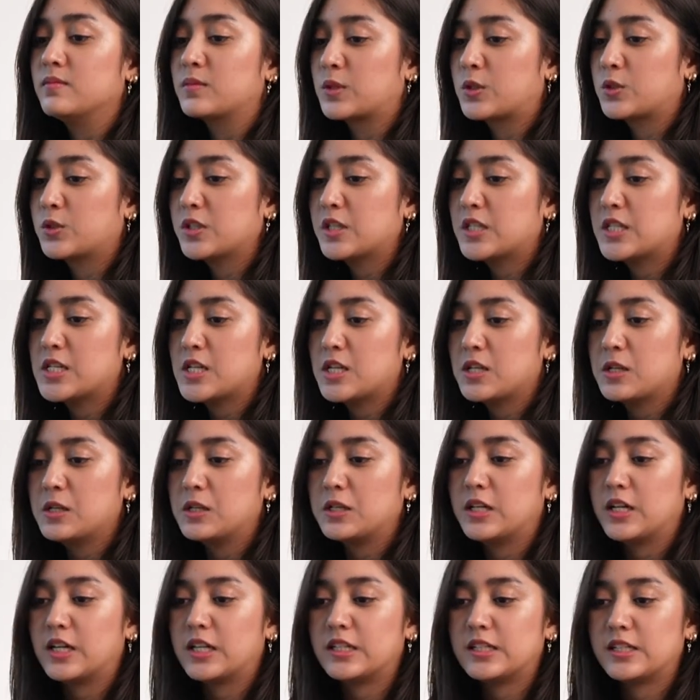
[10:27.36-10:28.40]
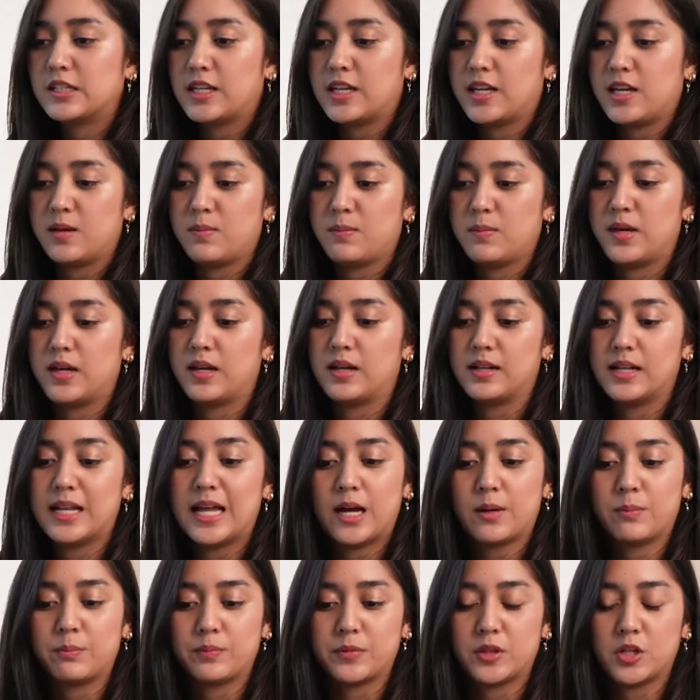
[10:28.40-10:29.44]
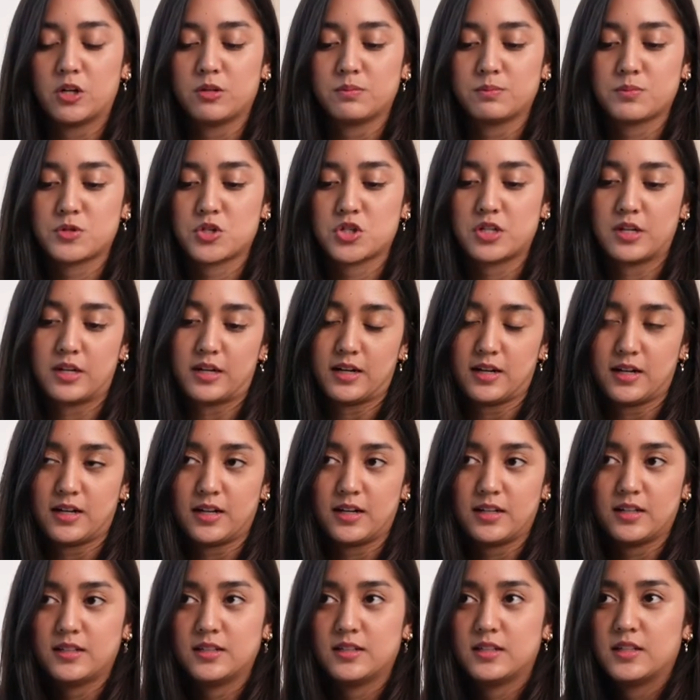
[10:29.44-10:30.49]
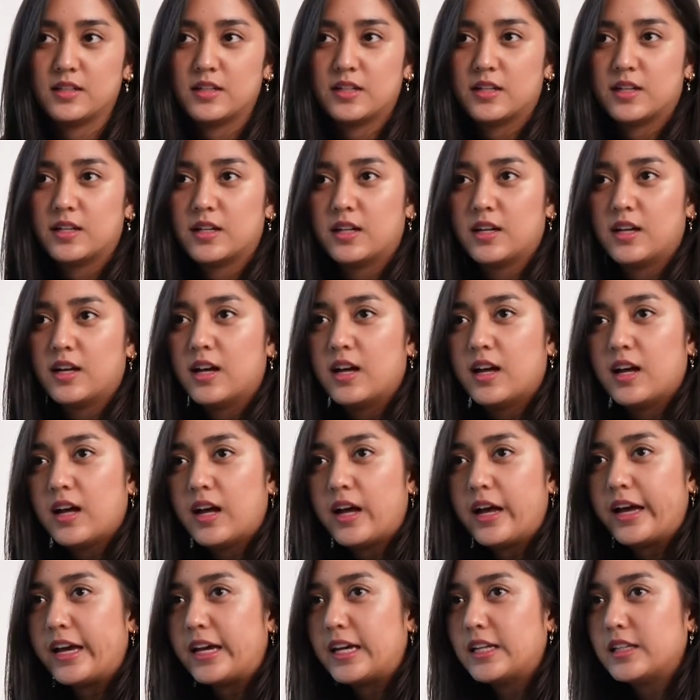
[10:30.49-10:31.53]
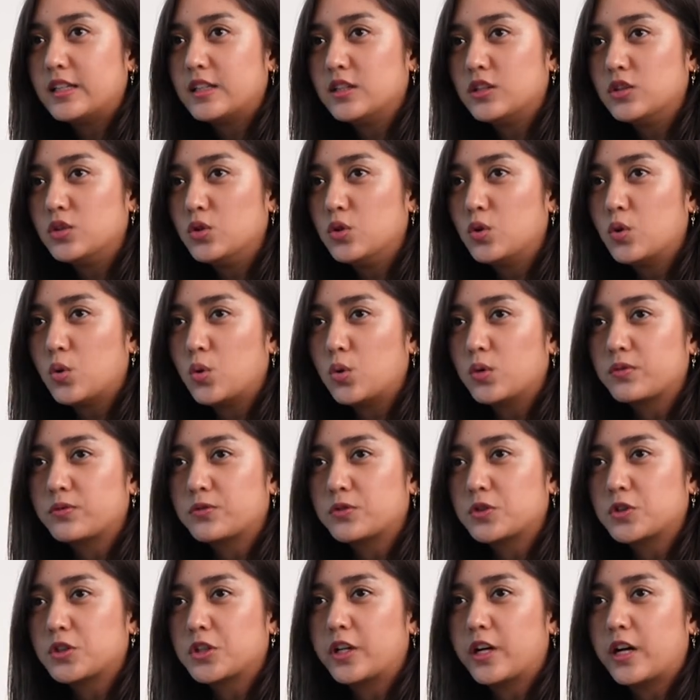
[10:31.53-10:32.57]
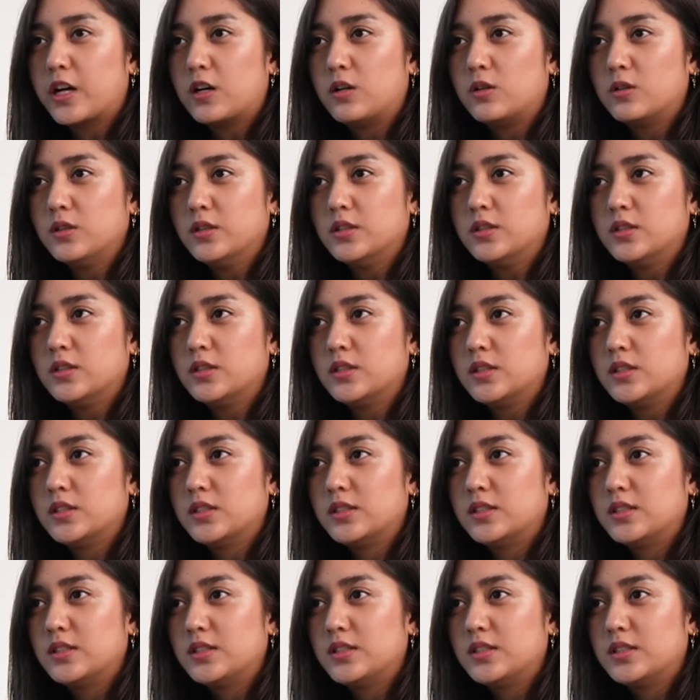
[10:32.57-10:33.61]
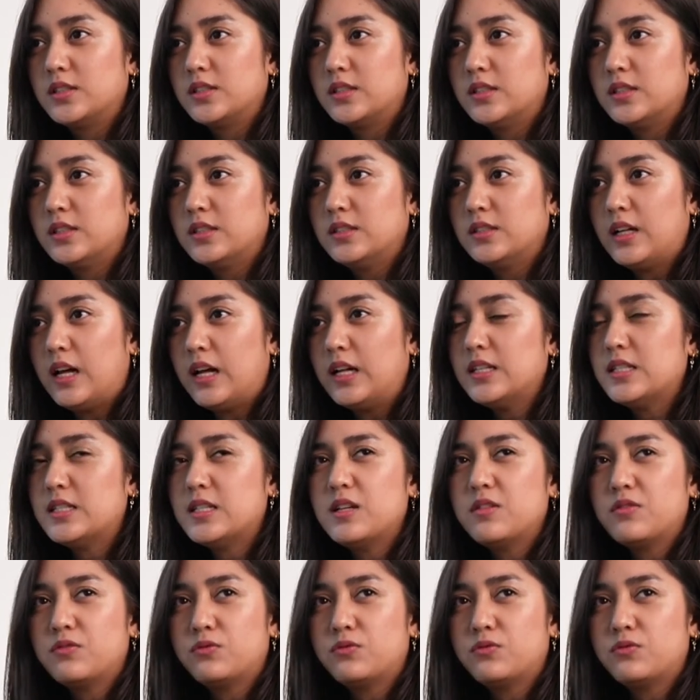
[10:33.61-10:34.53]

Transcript: Considering na gaming laptop siya, I'd go for around, I'll say